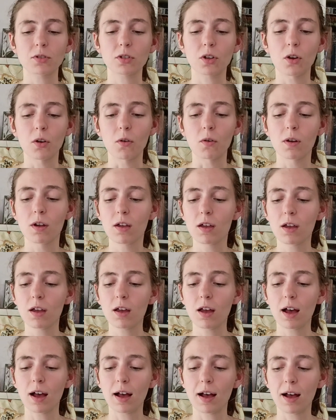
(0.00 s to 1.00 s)
So
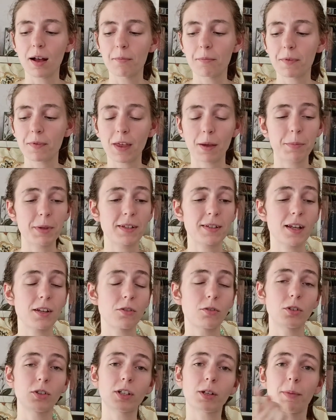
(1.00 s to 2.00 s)
that being said,
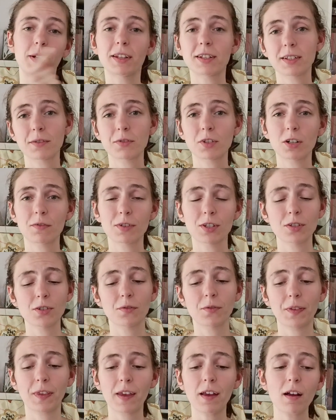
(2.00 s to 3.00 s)
you can look at my list of services
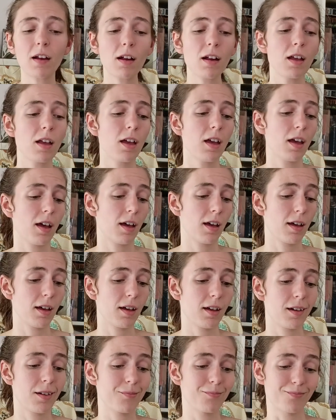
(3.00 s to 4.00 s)
over there.
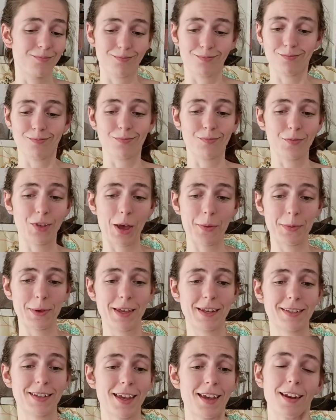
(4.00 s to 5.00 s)
That
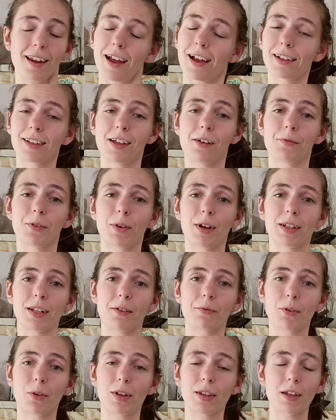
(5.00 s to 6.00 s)
being said, I love you,
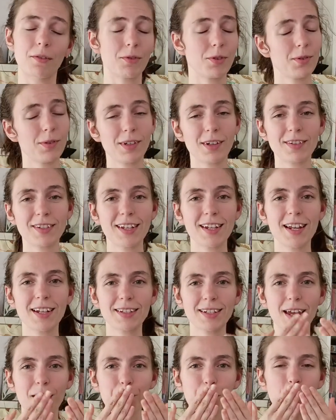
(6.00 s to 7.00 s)
and I'll see you next
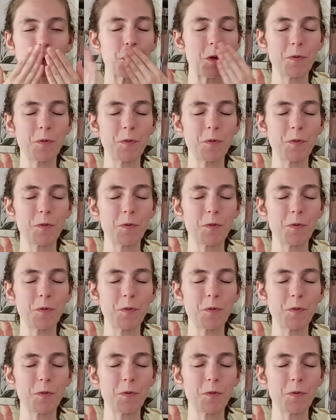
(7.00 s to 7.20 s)
time.